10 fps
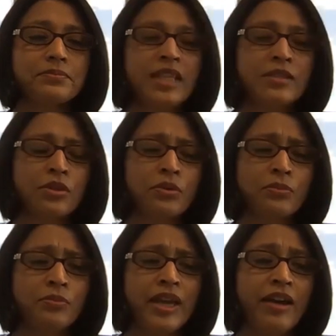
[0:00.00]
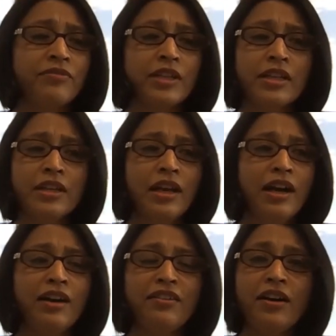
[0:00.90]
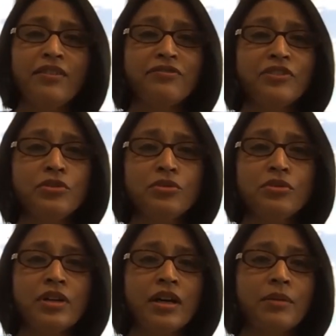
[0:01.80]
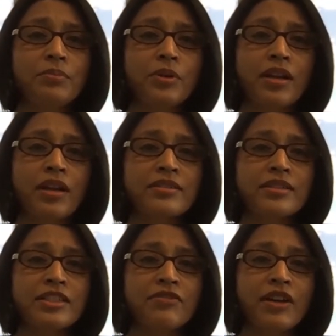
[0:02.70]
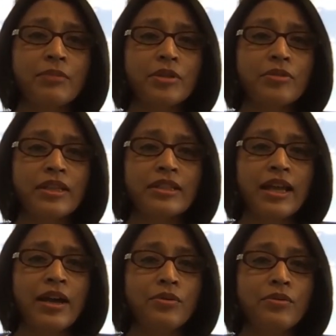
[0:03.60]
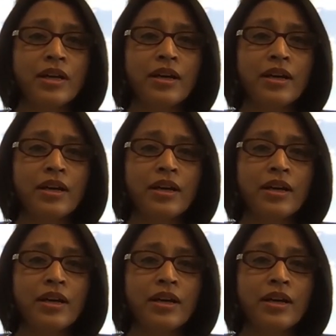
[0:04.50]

So we have a, a few uh, products in development right now,